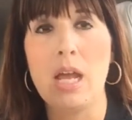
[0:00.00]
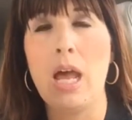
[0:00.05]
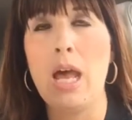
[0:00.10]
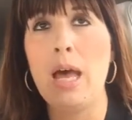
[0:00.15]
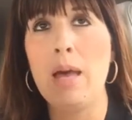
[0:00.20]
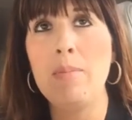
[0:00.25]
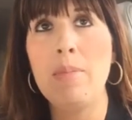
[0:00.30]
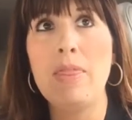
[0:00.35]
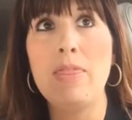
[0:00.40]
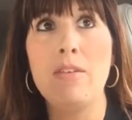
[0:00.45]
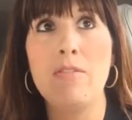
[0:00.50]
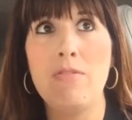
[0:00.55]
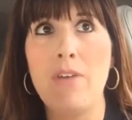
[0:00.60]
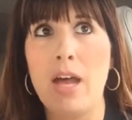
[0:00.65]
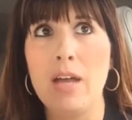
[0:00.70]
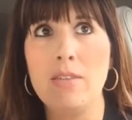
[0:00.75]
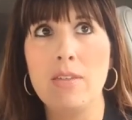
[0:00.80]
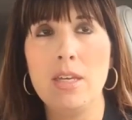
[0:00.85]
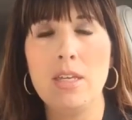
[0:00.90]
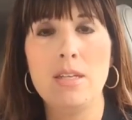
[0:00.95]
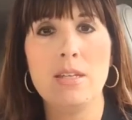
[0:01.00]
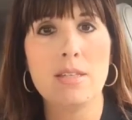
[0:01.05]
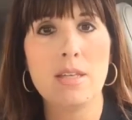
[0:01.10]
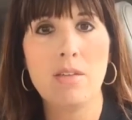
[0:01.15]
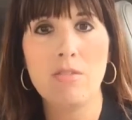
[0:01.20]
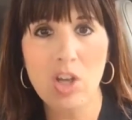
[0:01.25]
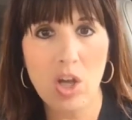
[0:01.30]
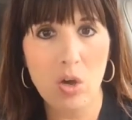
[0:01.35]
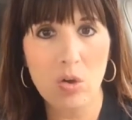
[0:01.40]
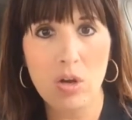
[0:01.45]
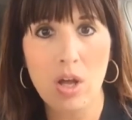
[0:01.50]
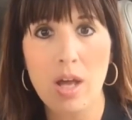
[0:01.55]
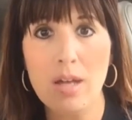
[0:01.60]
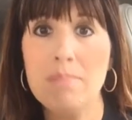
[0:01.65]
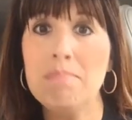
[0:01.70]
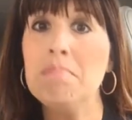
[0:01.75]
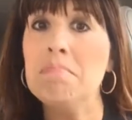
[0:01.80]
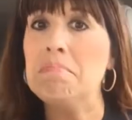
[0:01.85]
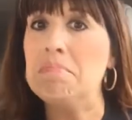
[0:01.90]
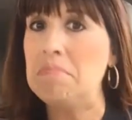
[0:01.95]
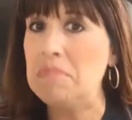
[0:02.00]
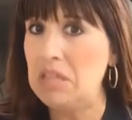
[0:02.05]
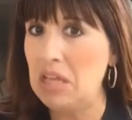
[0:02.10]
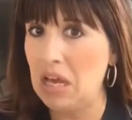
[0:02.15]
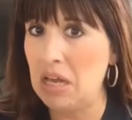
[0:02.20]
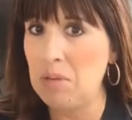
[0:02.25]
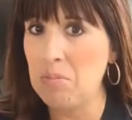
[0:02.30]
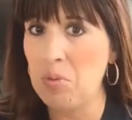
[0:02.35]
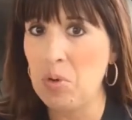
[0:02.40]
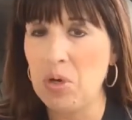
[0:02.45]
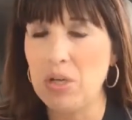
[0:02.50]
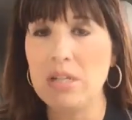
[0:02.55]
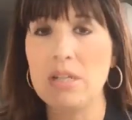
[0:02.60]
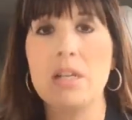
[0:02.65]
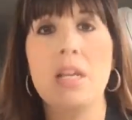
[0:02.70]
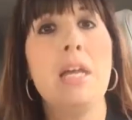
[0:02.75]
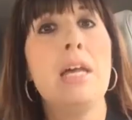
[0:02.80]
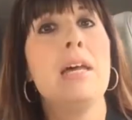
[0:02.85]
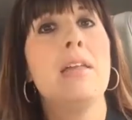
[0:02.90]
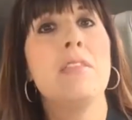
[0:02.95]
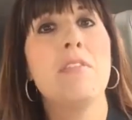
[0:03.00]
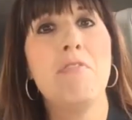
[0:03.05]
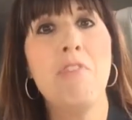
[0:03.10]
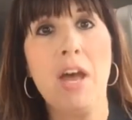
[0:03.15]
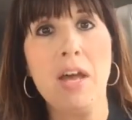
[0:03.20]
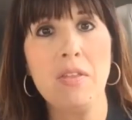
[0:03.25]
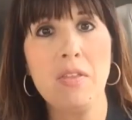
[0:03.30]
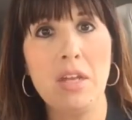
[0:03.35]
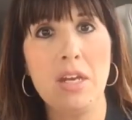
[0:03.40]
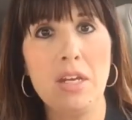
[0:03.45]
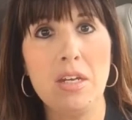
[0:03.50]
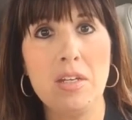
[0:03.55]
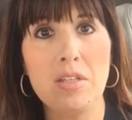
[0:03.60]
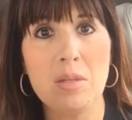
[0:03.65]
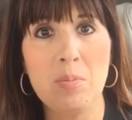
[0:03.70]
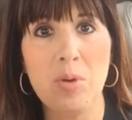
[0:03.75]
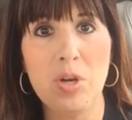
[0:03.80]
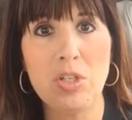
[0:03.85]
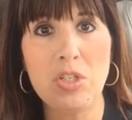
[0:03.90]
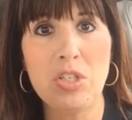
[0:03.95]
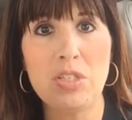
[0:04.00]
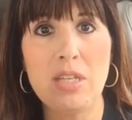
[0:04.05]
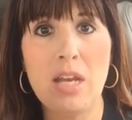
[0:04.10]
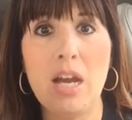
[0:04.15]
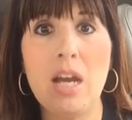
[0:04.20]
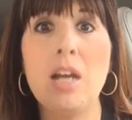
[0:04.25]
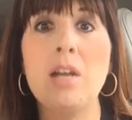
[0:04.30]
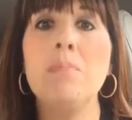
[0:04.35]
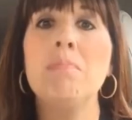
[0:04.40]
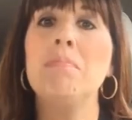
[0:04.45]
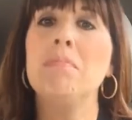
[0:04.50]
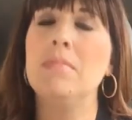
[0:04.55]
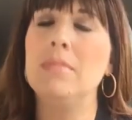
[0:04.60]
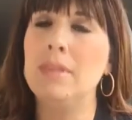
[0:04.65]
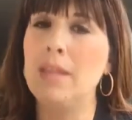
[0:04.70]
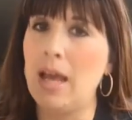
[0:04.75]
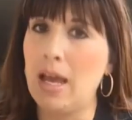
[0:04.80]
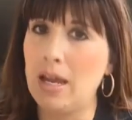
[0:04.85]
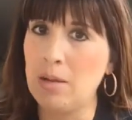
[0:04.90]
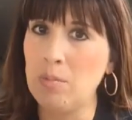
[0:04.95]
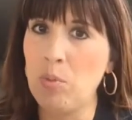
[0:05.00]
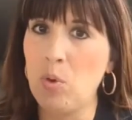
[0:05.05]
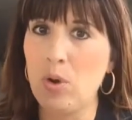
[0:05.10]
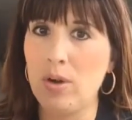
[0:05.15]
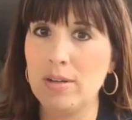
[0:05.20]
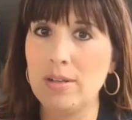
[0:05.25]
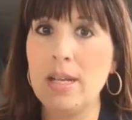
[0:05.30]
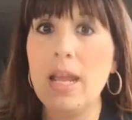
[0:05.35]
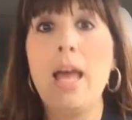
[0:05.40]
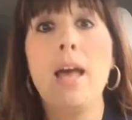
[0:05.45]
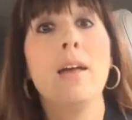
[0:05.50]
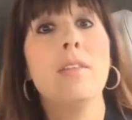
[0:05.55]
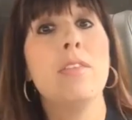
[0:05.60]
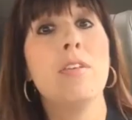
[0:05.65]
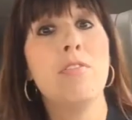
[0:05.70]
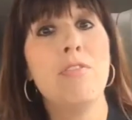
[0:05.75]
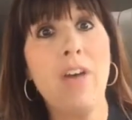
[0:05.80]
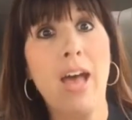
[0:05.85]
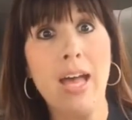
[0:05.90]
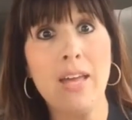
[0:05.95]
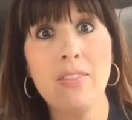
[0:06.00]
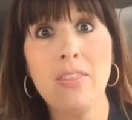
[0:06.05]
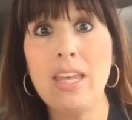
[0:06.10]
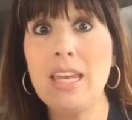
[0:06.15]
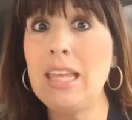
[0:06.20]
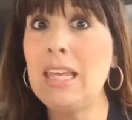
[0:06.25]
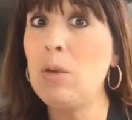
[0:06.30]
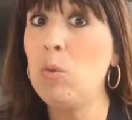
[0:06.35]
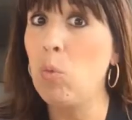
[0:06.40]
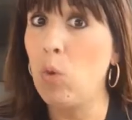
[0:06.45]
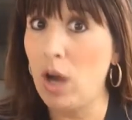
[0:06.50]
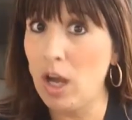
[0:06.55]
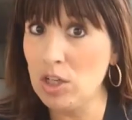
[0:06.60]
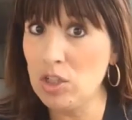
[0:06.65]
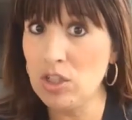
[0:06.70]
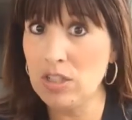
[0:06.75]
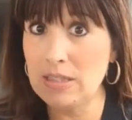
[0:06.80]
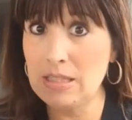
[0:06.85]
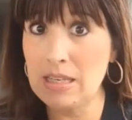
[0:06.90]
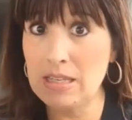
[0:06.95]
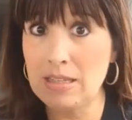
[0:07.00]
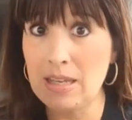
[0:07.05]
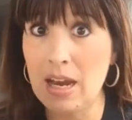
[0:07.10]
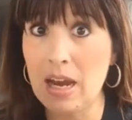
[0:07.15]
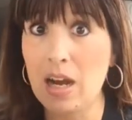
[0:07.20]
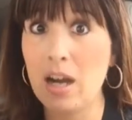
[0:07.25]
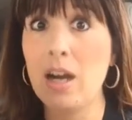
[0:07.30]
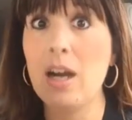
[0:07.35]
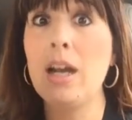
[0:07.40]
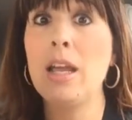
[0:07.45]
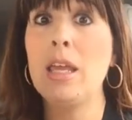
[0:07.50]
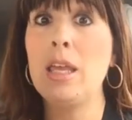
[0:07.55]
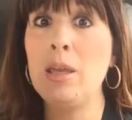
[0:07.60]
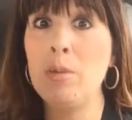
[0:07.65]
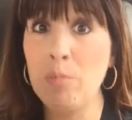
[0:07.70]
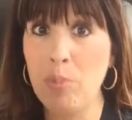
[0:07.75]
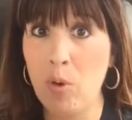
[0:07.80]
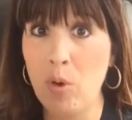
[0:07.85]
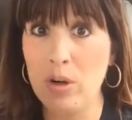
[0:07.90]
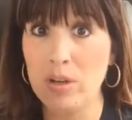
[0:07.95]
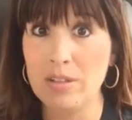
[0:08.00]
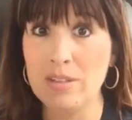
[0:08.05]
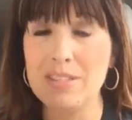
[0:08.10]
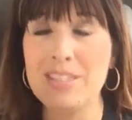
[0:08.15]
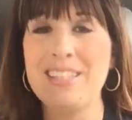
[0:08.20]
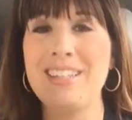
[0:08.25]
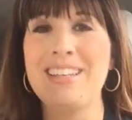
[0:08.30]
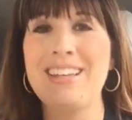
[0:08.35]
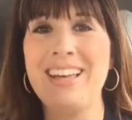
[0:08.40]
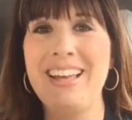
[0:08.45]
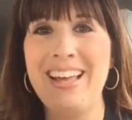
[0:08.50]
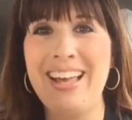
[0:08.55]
The fact that he doesn't have a coat on, not important. The fact that he doesn't brush his hair, not important. The fact that he washes his hair, important.